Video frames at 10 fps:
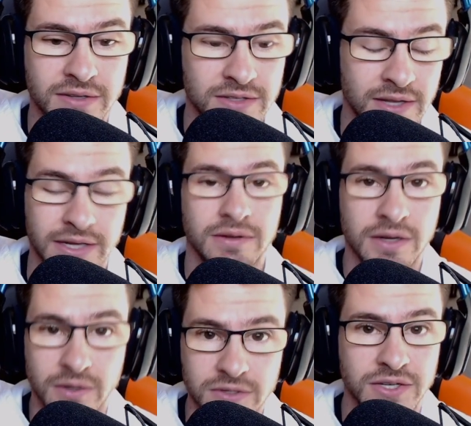like,
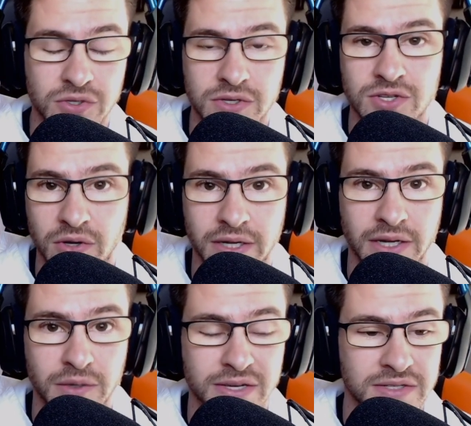essentially starting a
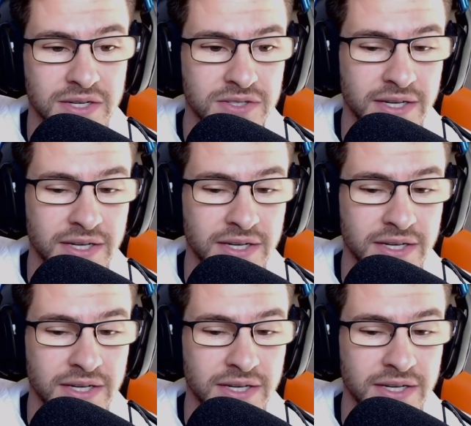new business.